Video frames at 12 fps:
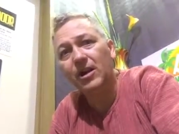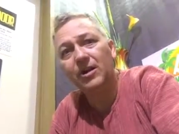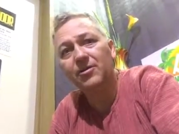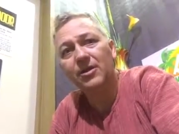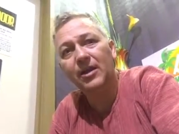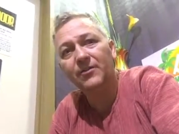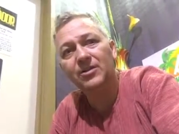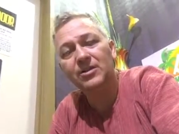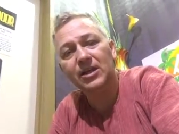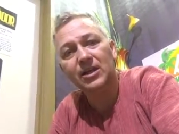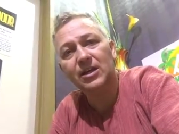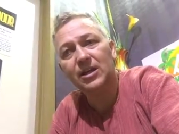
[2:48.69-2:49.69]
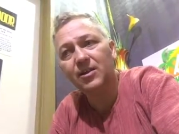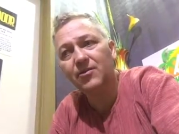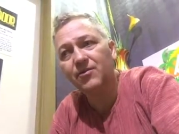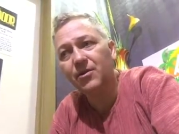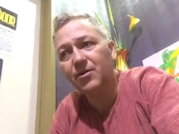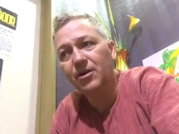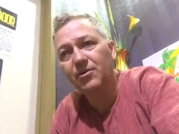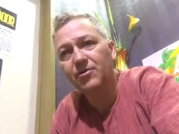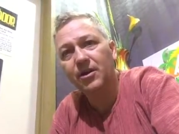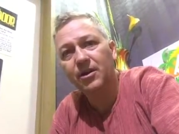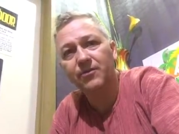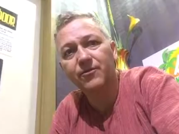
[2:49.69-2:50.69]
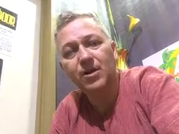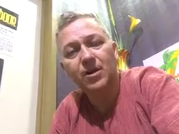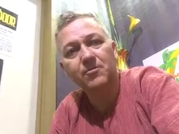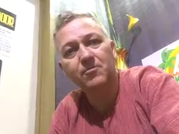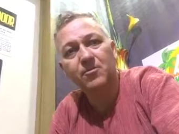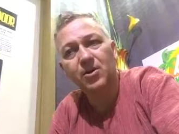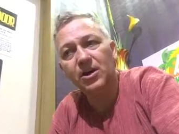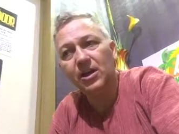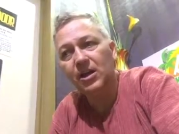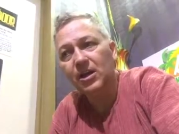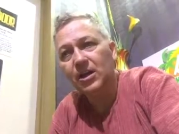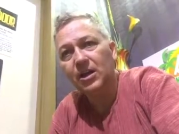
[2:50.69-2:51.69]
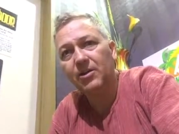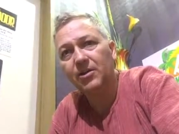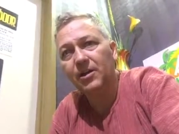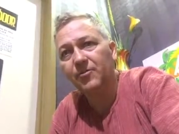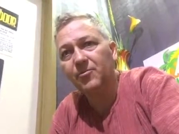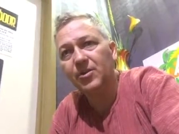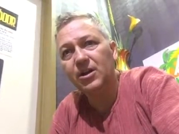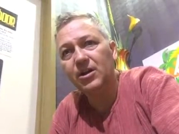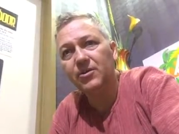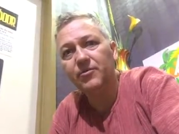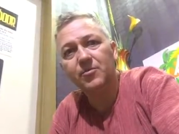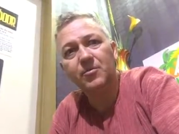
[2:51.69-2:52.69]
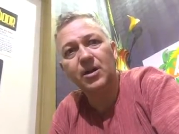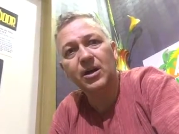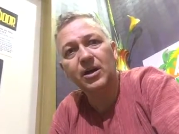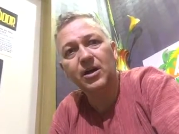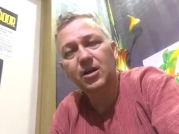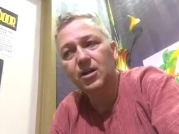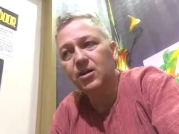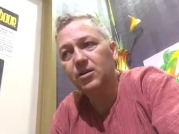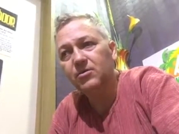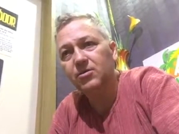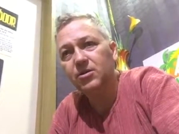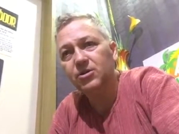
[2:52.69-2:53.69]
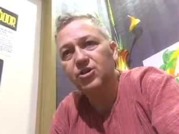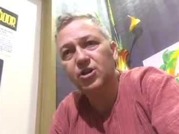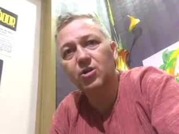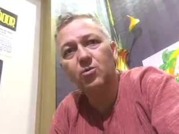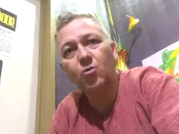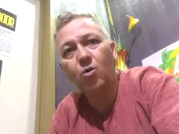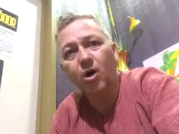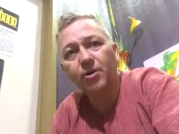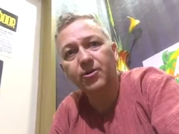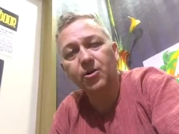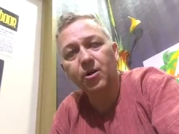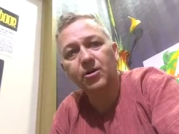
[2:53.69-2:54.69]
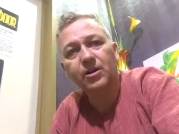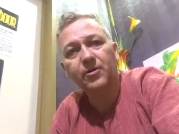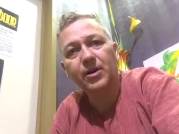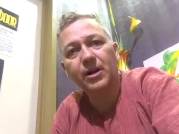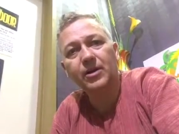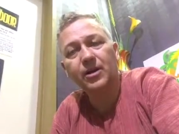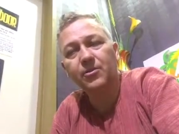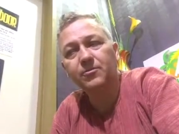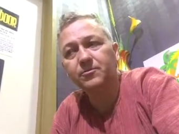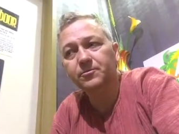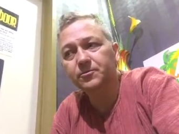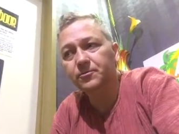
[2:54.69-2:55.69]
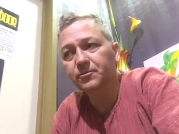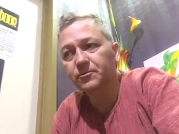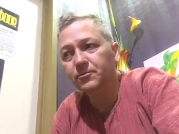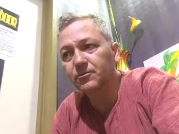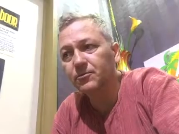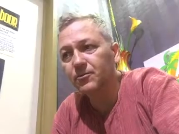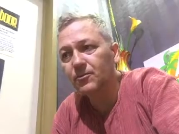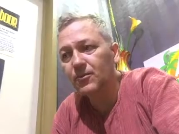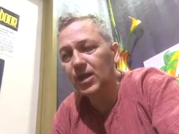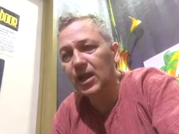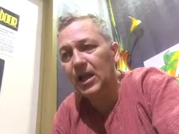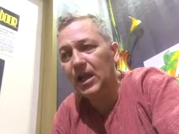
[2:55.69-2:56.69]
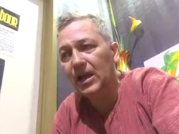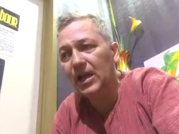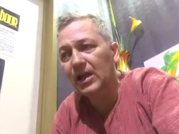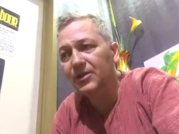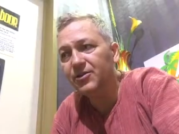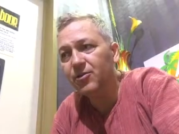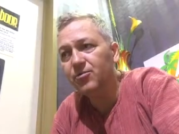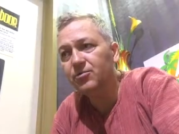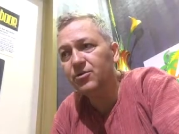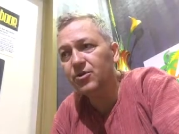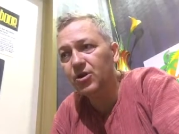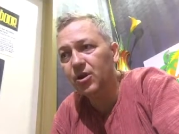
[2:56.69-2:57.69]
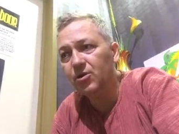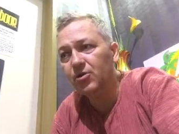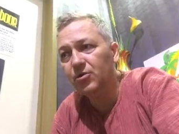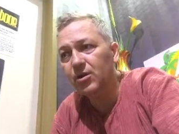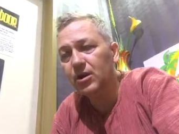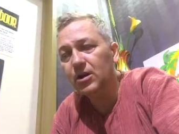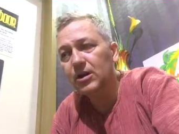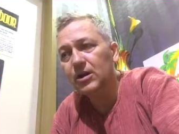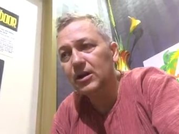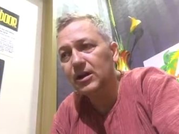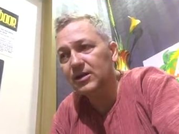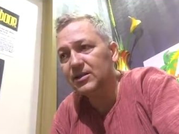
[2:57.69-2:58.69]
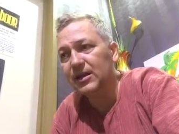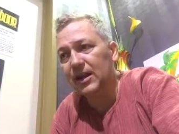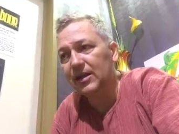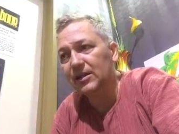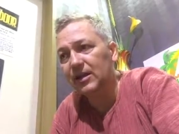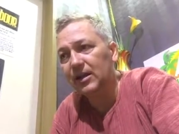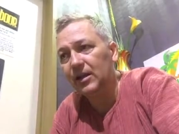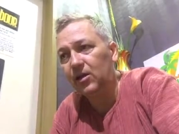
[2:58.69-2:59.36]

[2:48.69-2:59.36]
I don't have a ticket out of here. I don't have money. I don't have money to even buy a jug of water hardly right now. I, I don't know exactly.